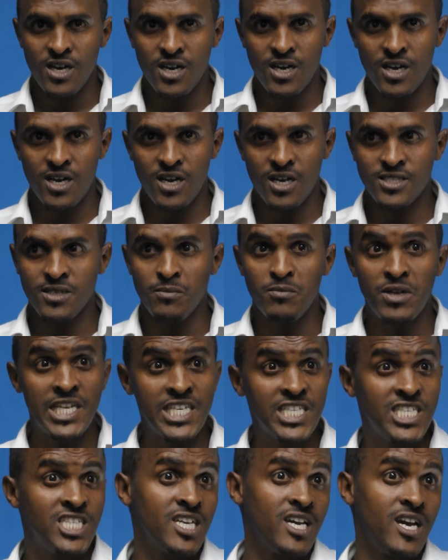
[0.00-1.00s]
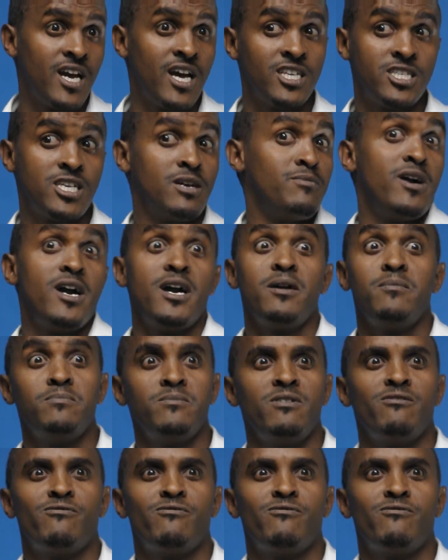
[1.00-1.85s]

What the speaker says: as a militia, al-shabab.